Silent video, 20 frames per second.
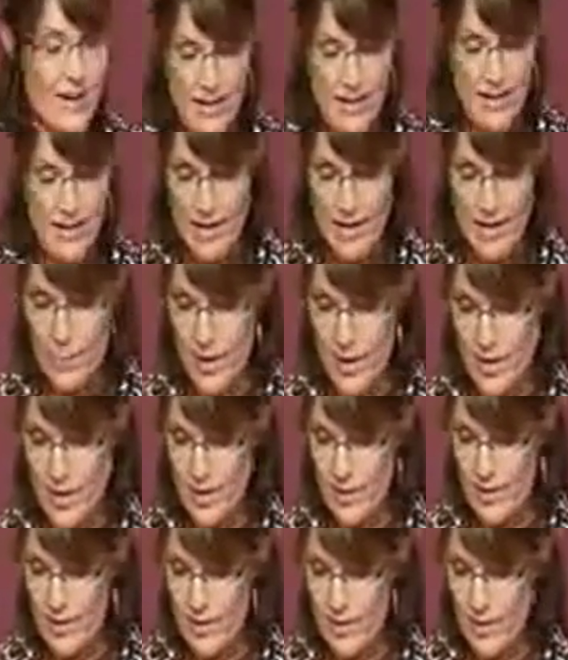up
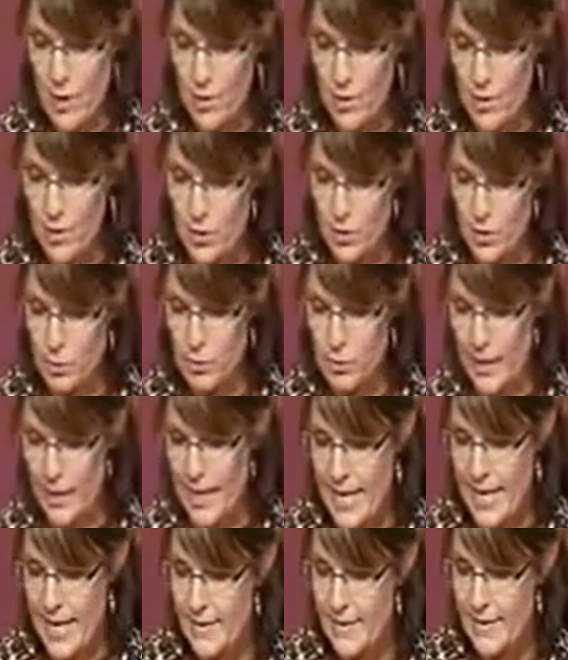on the coastal
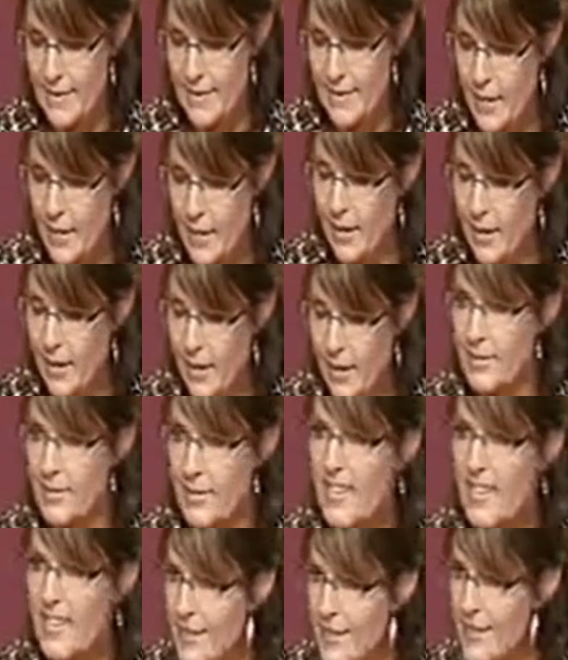plain. It's
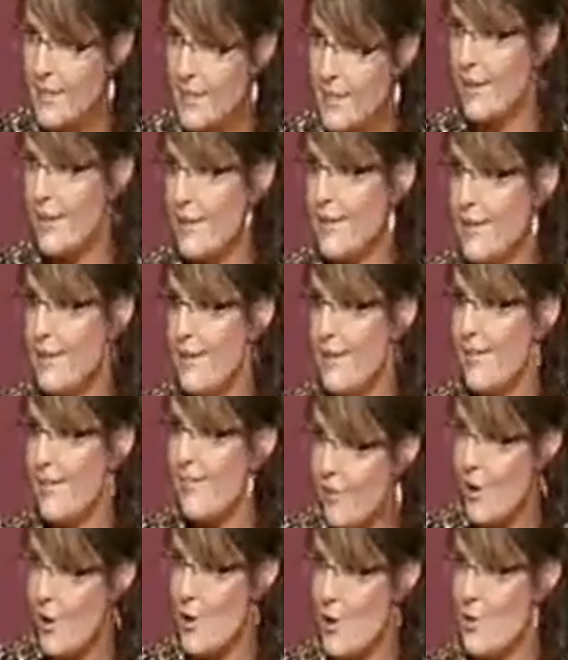desolate,
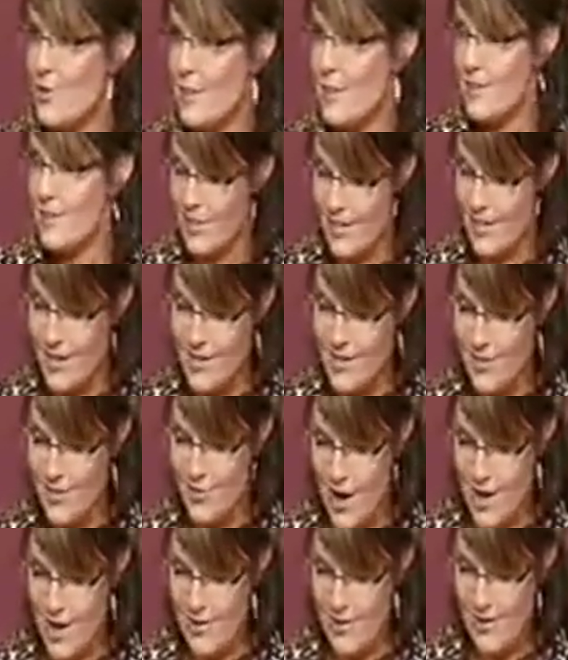frozen
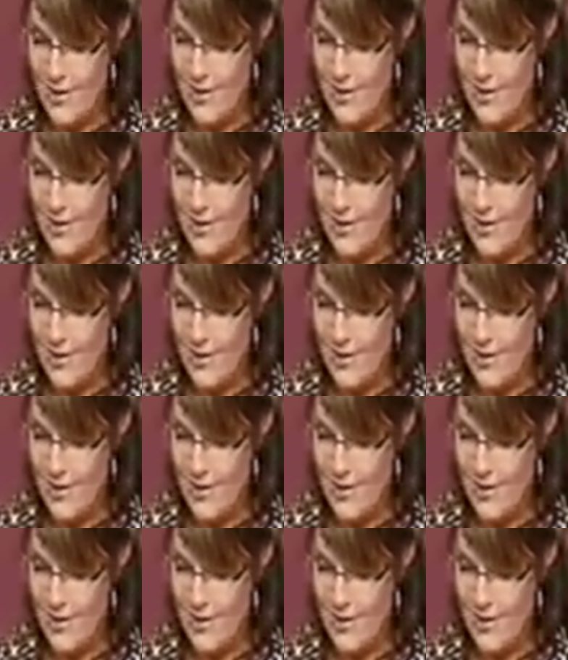tundra.